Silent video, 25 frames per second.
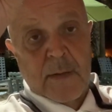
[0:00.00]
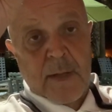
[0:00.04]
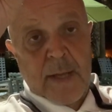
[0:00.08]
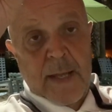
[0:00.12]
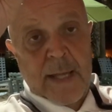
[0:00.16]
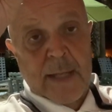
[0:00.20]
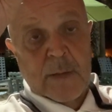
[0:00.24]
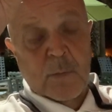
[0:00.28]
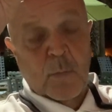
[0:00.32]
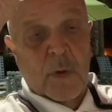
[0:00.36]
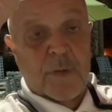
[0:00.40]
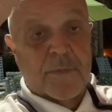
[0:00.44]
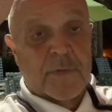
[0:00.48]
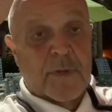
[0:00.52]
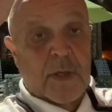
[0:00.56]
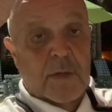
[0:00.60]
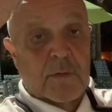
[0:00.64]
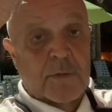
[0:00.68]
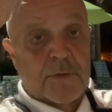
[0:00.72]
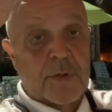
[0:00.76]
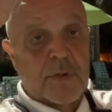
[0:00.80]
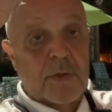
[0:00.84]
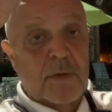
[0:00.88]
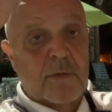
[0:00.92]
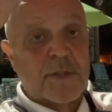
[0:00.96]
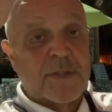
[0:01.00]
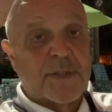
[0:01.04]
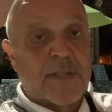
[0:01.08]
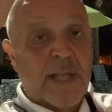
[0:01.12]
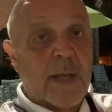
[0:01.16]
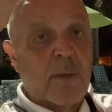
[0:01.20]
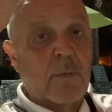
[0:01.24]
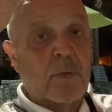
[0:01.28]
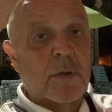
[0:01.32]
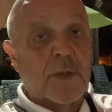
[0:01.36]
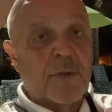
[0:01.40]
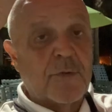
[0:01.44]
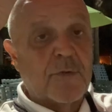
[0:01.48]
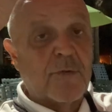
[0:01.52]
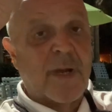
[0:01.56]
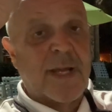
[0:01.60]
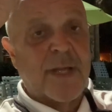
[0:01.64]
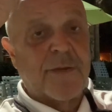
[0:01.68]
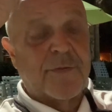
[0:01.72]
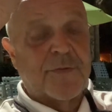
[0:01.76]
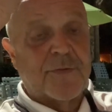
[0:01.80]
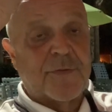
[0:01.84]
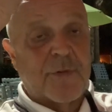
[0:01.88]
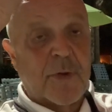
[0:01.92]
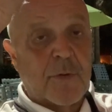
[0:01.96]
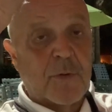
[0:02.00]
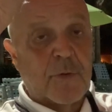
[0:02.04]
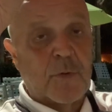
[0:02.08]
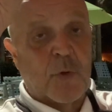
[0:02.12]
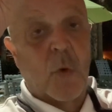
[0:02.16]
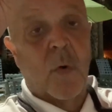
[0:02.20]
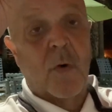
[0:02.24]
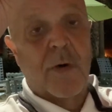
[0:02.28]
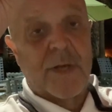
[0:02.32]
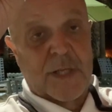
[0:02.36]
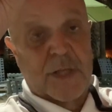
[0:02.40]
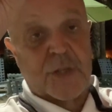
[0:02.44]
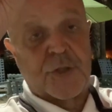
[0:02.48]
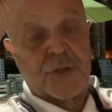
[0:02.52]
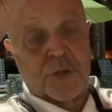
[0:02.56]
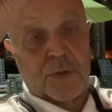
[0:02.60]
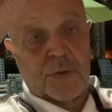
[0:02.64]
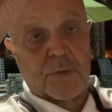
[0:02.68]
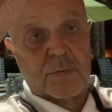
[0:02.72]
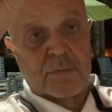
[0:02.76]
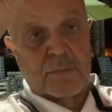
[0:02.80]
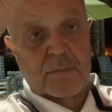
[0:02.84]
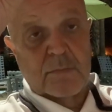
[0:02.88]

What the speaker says: And what they'll do is they will address your issue,